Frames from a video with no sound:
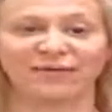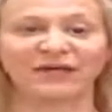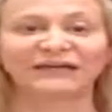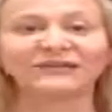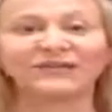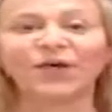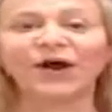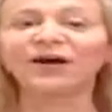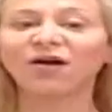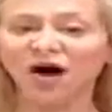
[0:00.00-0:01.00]
It's
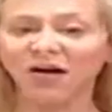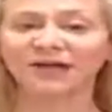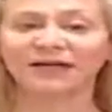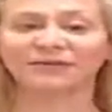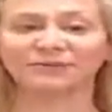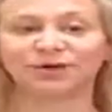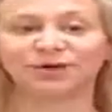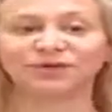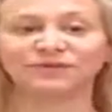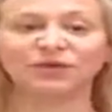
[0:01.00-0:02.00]
quite a common
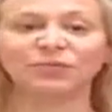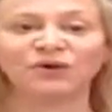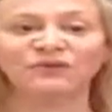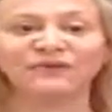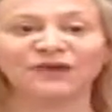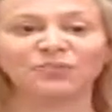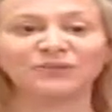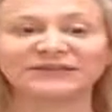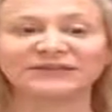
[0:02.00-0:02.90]
experience for most therapists,